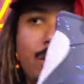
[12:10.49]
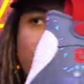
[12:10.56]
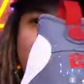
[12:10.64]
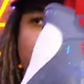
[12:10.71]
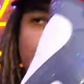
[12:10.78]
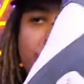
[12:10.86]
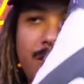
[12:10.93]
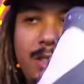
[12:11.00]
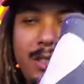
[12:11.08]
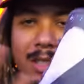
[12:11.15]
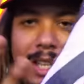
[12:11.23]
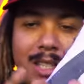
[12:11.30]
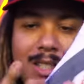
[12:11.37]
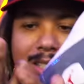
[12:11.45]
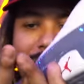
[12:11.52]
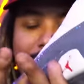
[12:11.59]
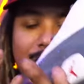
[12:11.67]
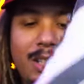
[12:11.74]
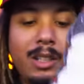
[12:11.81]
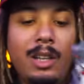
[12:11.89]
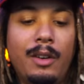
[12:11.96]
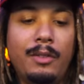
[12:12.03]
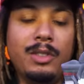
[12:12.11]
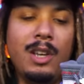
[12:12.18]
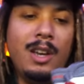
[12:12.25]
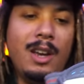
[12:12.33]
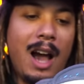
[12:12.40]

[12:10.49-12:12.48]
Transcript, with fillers: on the inside the gloves.